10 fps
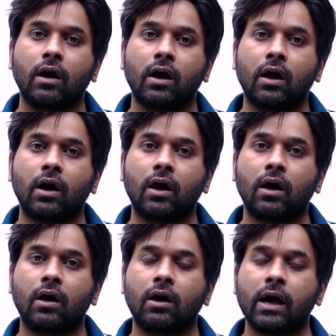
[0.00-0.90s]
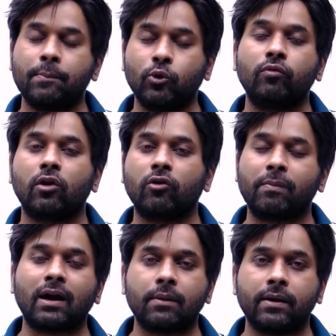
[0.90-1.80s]
approval of
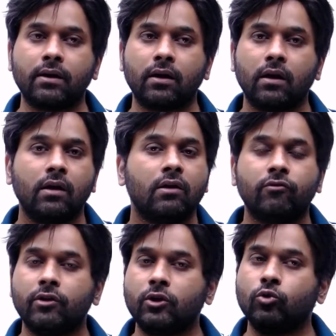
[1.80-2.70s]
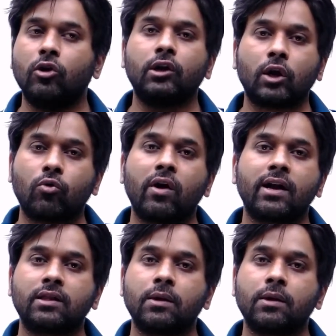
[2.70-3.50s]
parliament. We do not require the